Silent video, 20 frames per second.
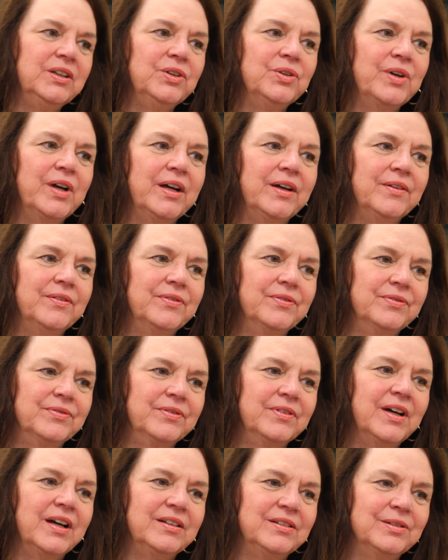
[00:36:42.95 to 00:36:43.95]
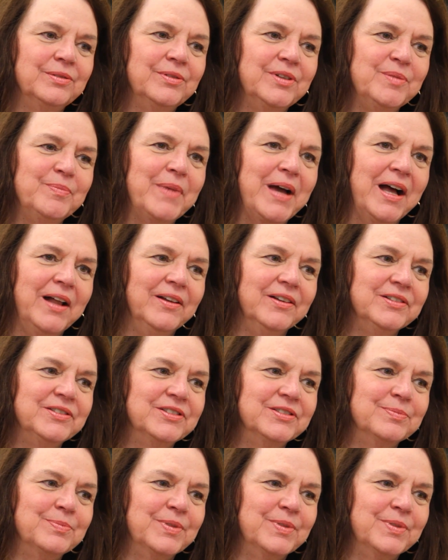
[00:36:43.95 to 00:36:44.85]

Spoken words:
you have got to rebalance,